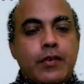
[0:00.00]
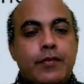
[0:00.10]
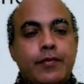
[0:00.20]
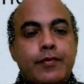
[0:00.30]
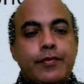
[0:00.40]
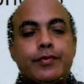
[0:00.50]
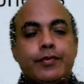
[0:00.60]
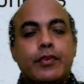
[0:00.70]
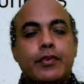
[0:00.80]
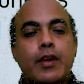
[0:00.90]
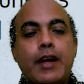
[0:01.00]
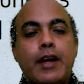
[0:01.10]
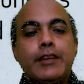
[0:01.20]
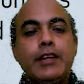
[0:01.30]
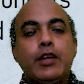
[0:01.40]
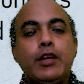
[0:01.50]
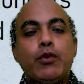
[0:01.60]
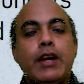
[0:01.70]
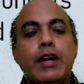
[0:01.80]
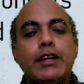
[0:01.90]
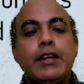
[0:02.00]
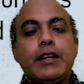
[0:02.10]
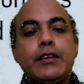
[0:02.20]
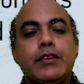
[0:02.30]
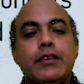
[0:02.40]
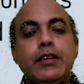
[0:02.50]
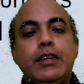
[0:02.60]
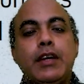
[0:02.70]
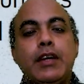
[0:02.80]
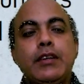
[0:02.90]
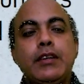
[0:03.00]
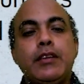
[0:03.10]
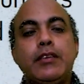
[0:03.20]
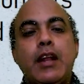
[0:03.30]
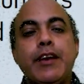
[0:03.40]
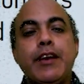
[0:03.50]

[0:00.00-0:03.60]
I think you can see here, this is the line of fit.